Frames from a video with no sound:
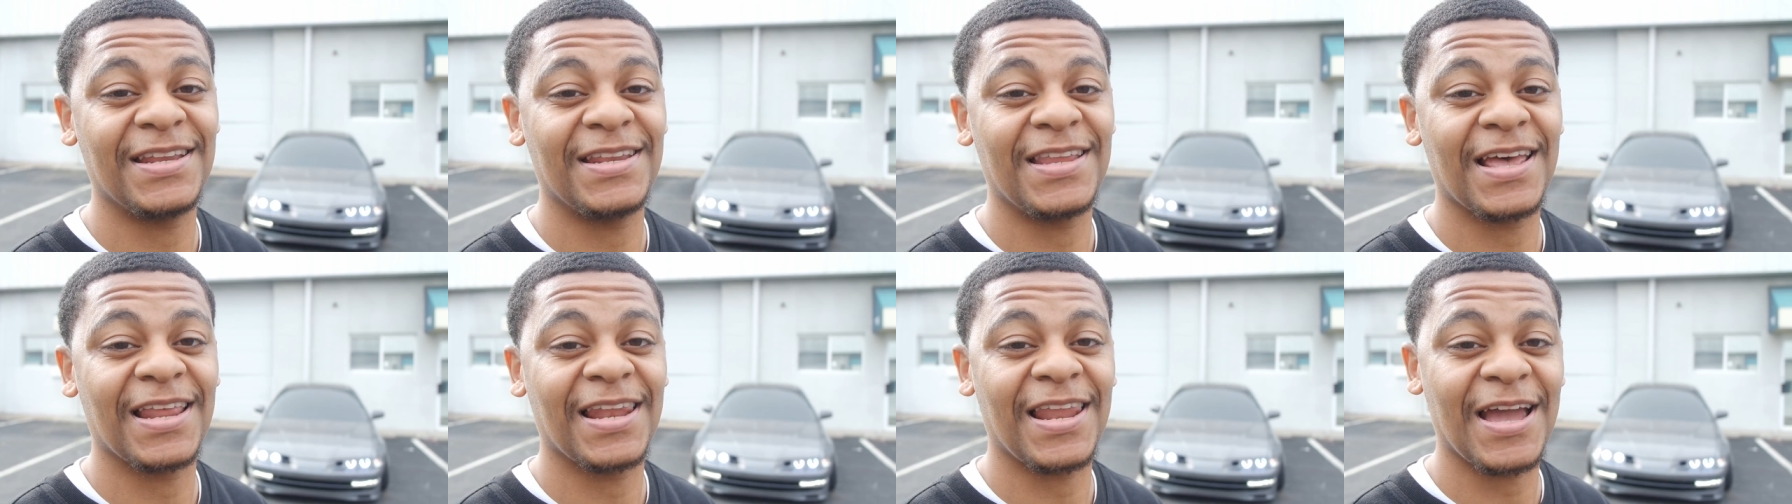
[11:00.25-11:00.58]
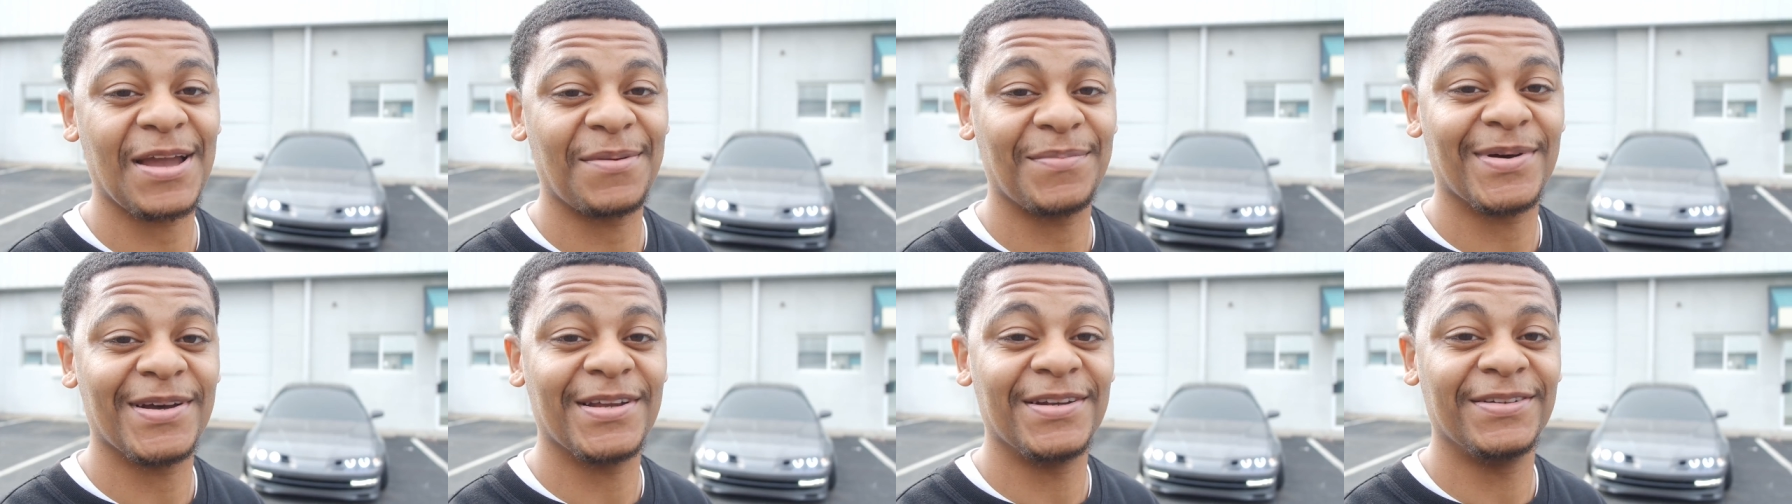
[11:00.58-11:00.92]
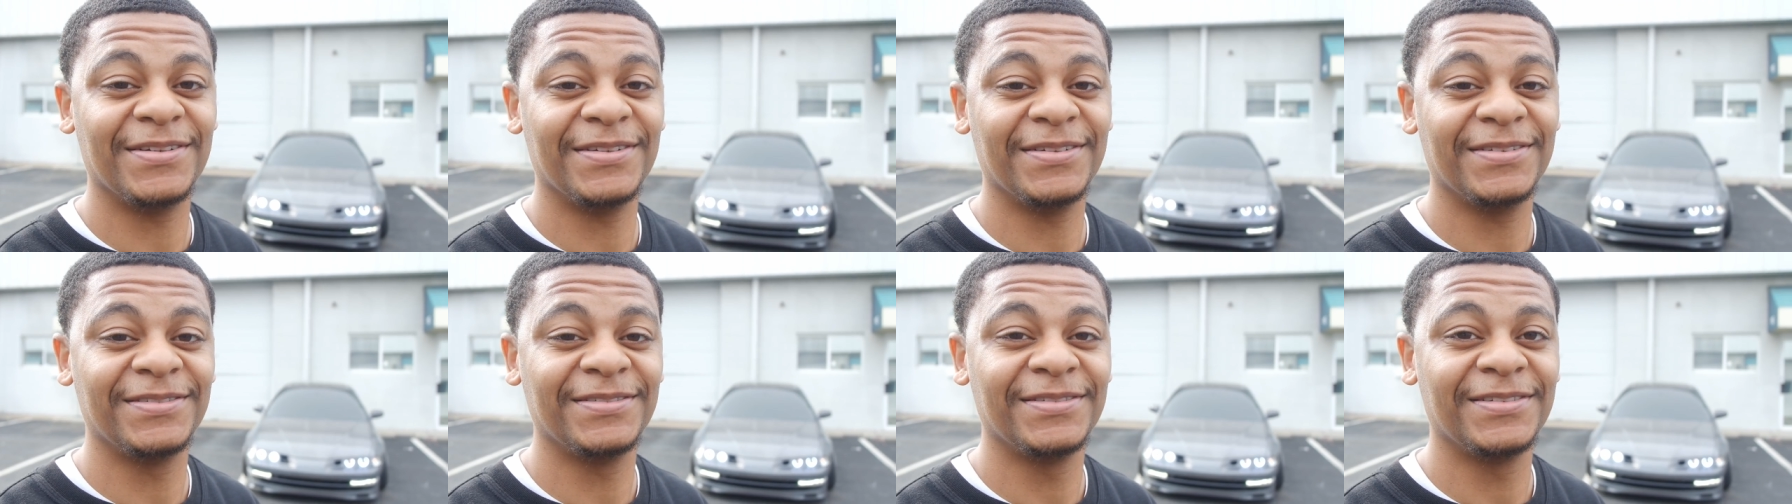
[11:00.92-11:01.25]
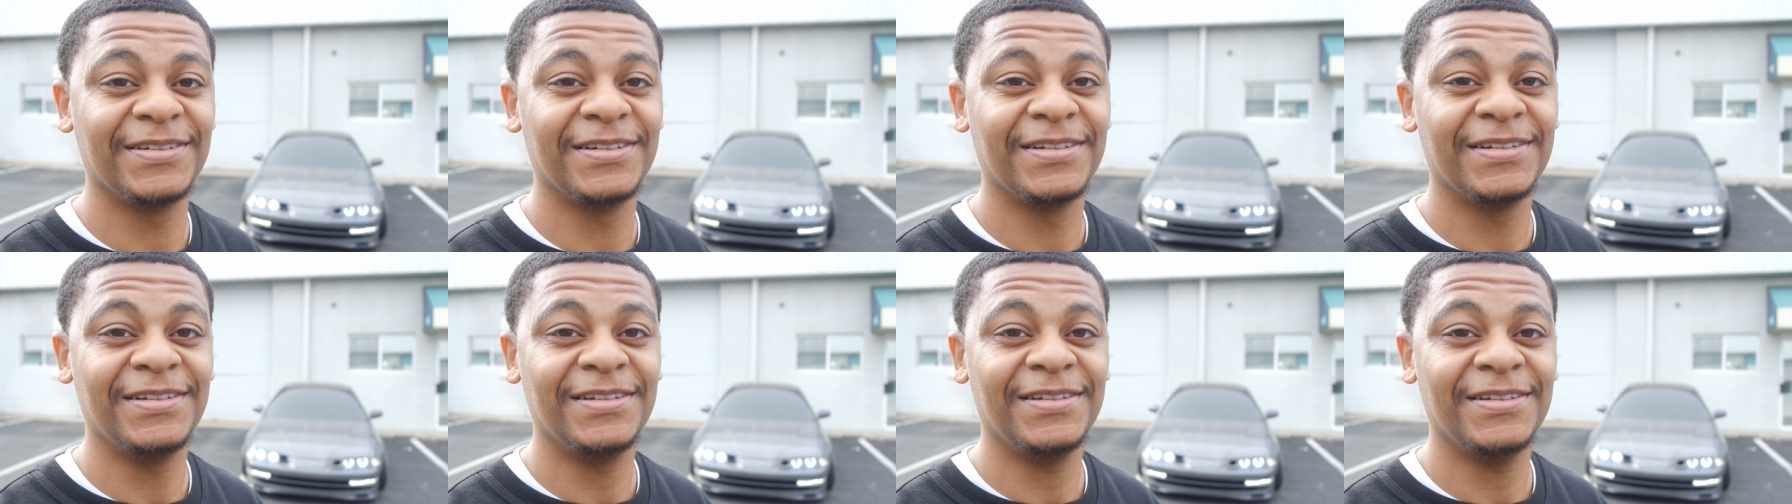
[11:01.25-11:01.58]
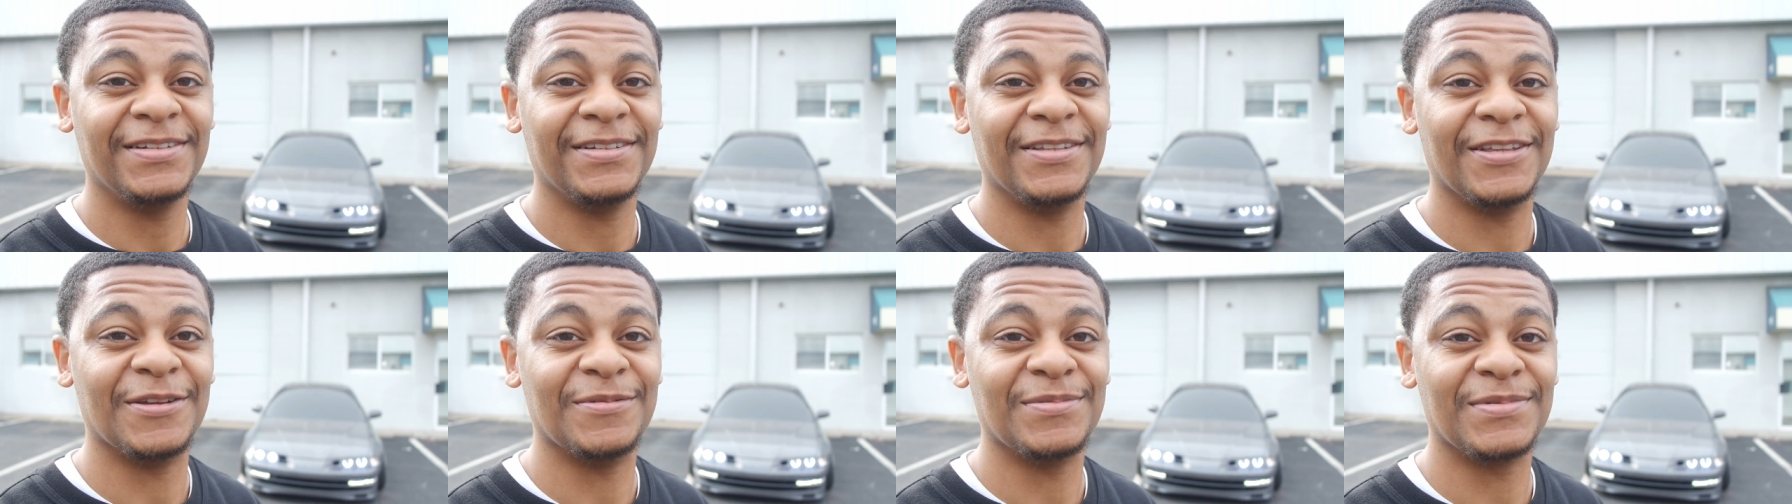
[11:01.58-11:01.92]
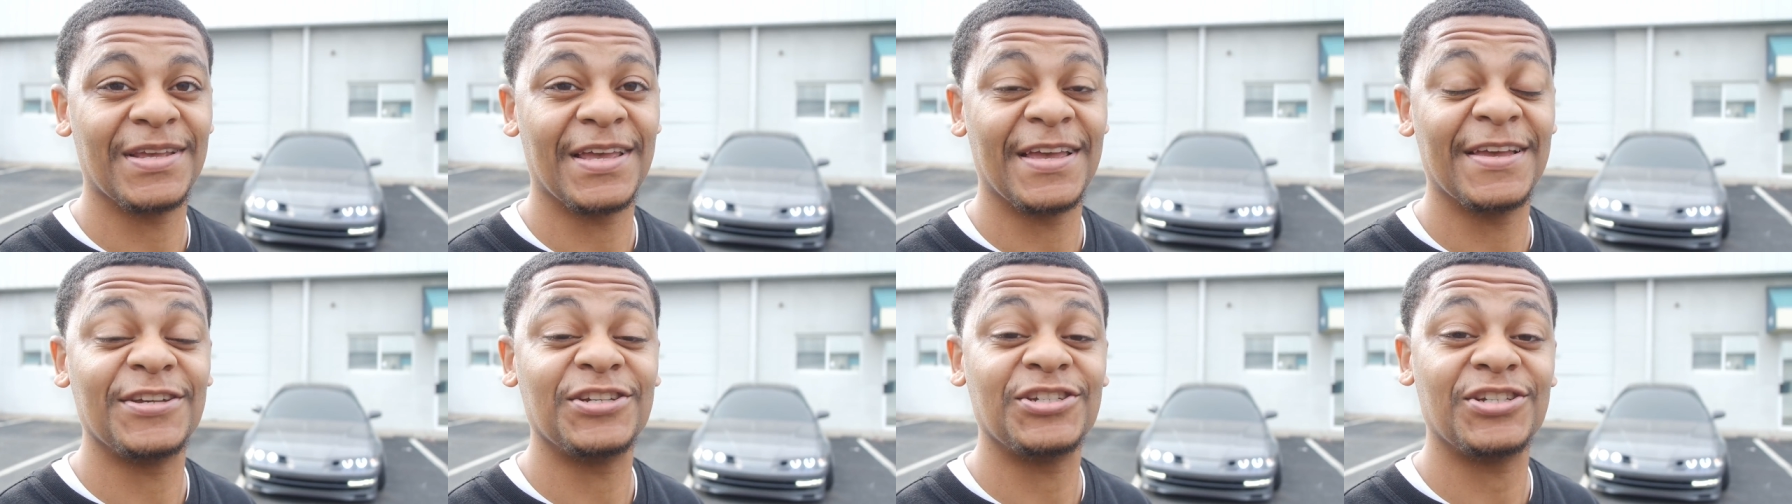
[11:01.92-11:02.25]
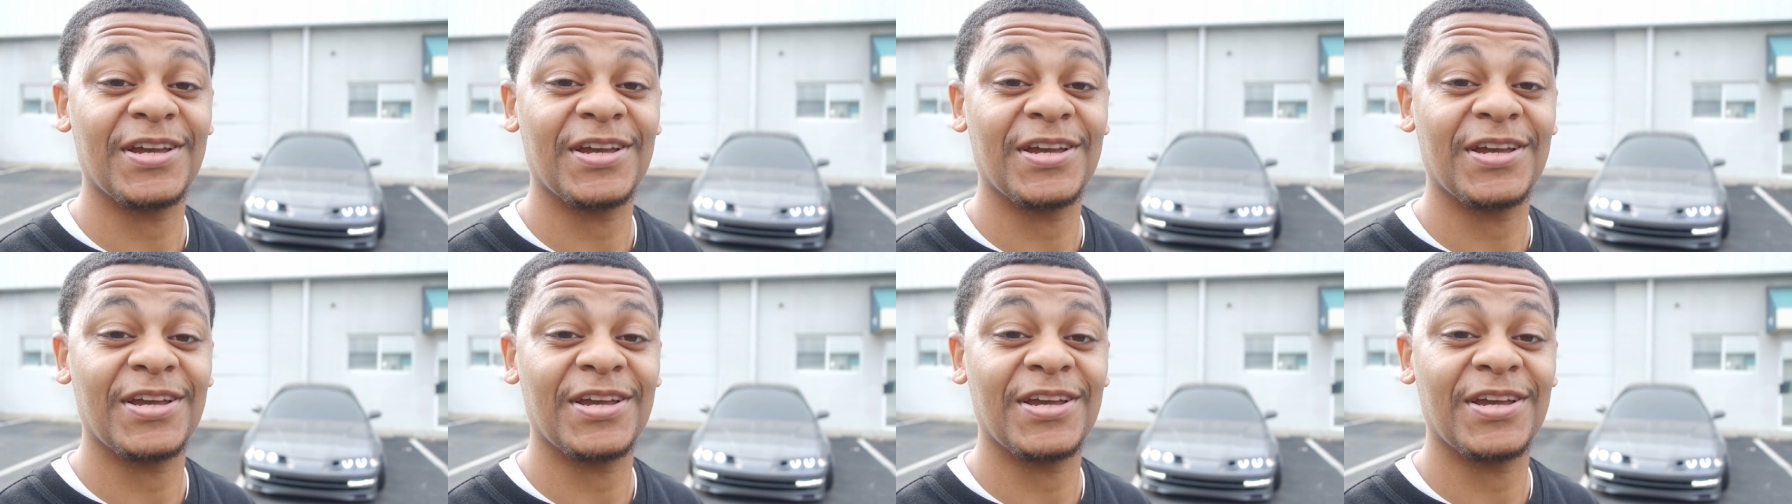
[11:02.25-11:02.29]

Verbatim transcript: hit that like button. You know what I'm saying?